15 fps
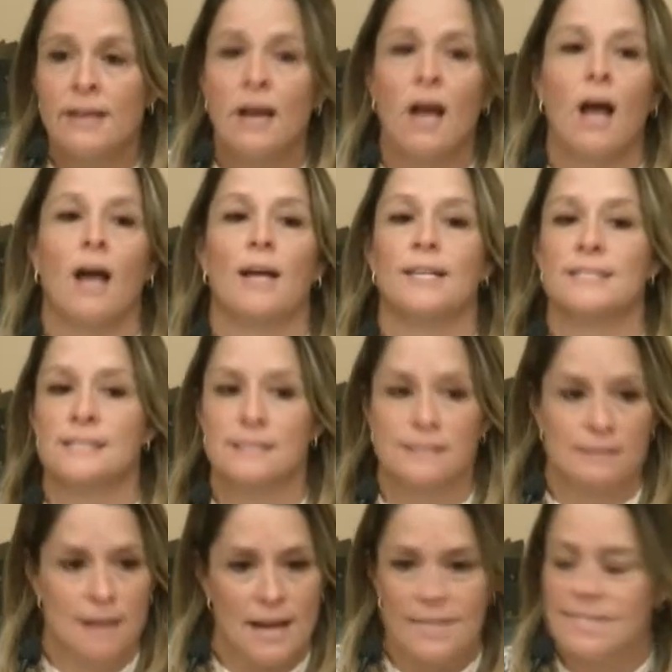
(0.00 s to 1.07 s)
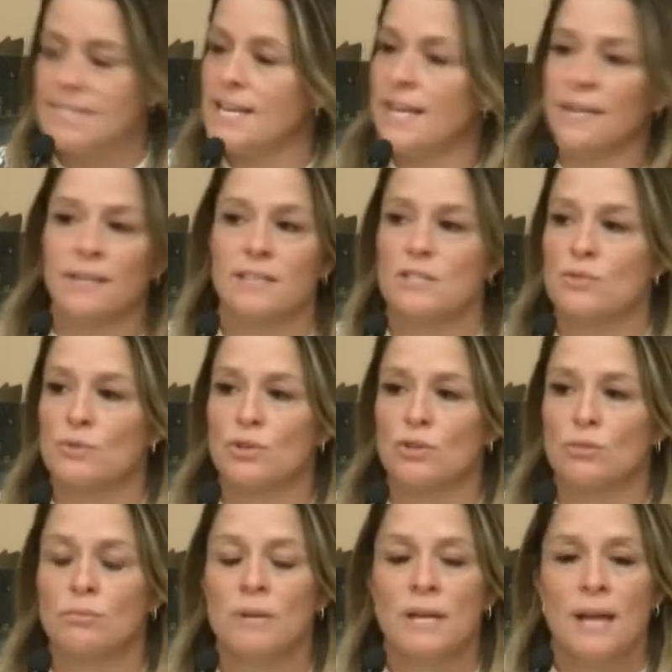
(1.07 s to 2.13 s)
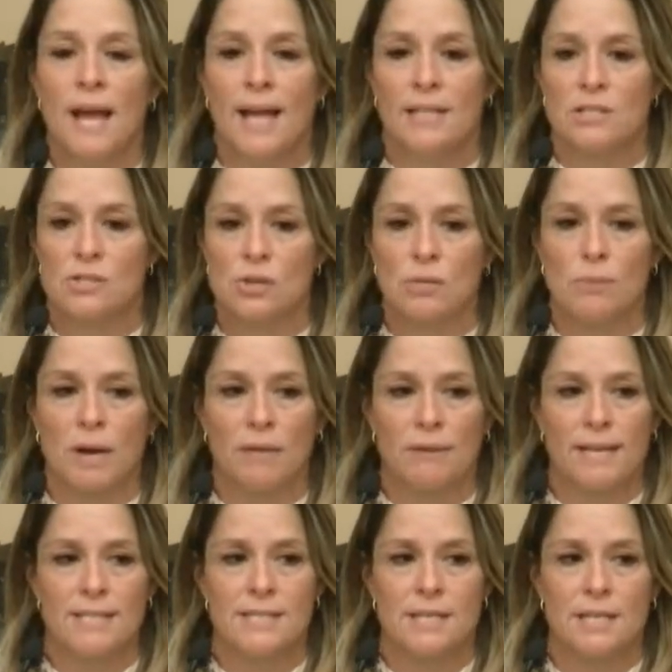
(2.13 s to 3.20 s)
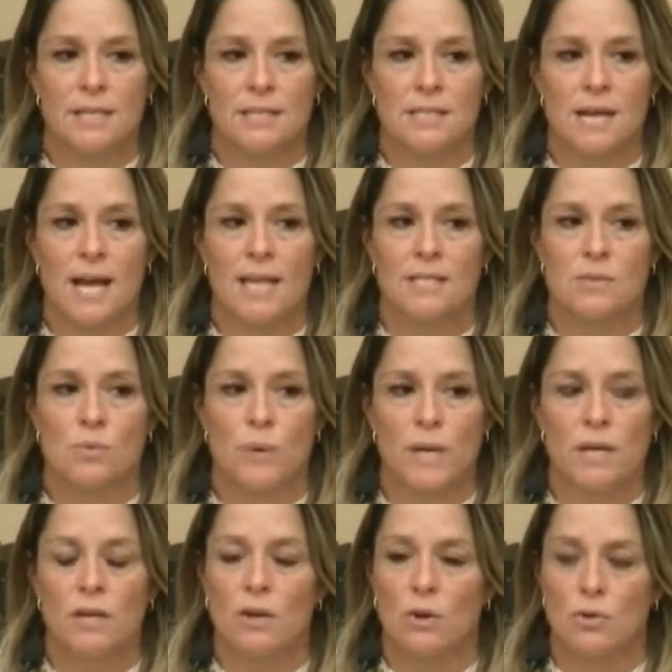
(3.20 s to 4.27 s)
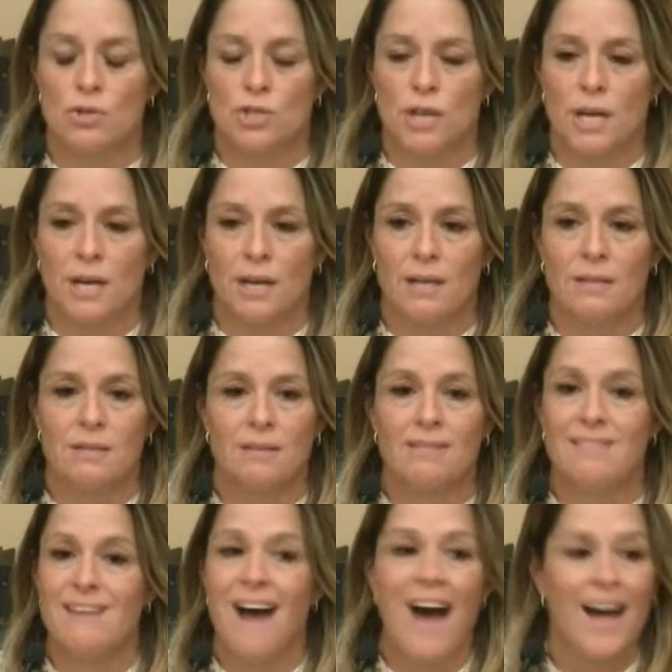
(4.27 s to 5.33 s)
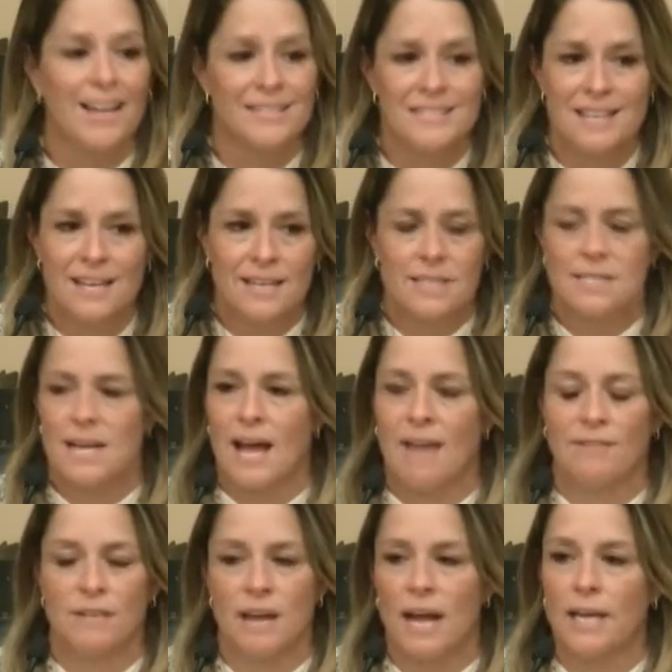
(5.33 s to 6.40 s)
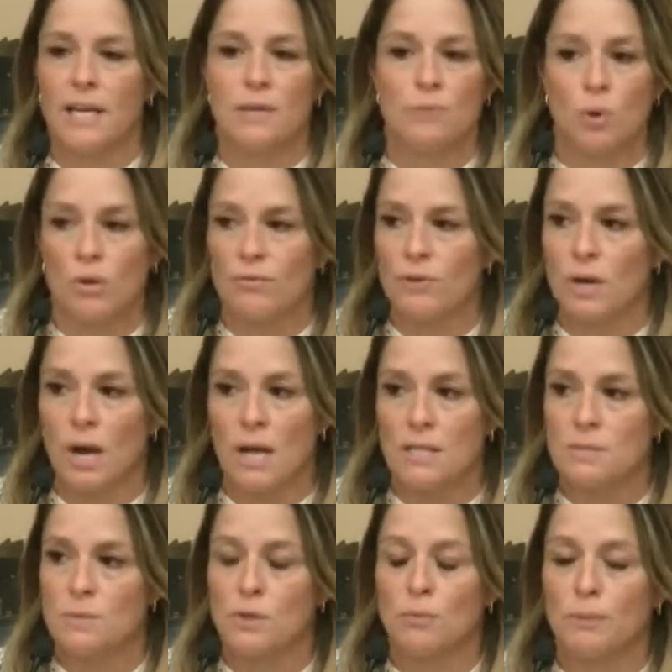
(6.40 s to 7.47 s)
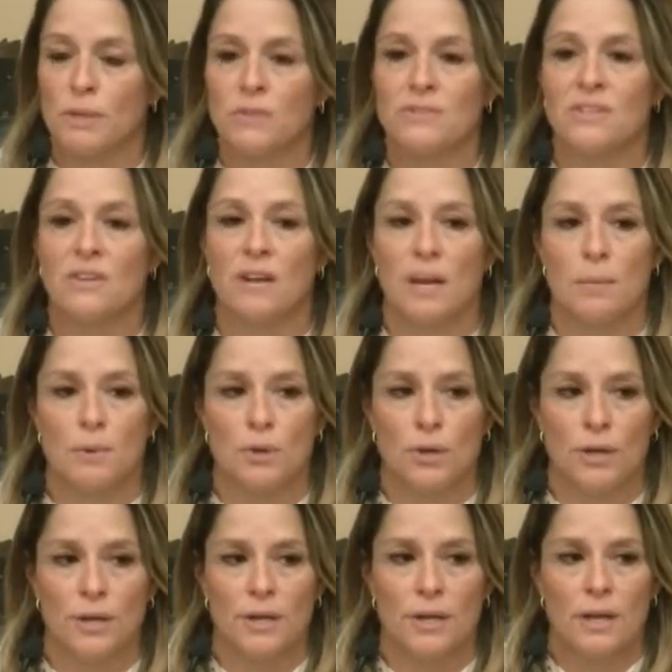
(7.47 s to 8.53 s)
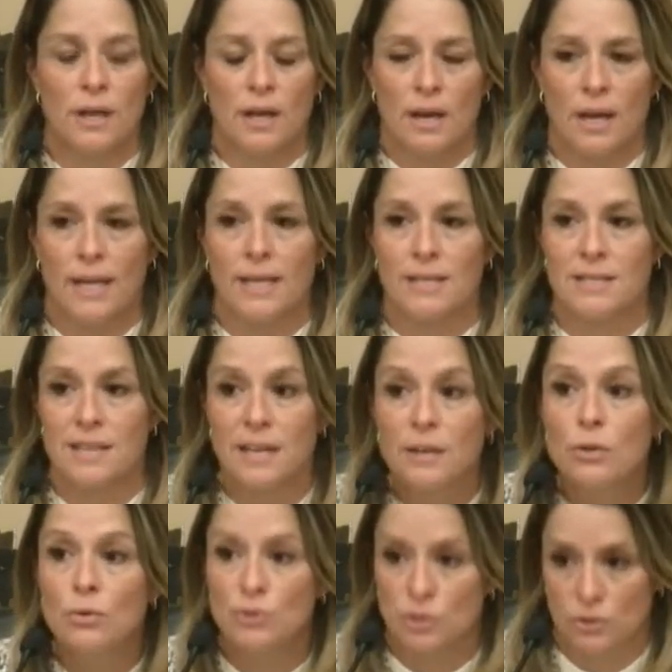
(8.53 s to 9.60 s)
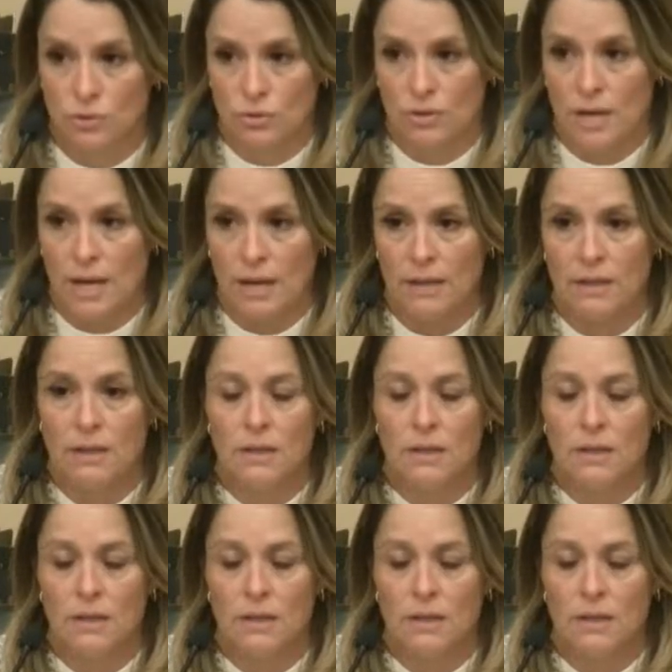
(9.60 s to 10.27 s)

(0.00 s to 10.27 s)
I stayed in this room and stood by residents as we negotiated not to have a 94-foot hospital built in a neighborhood, and I continue to do that.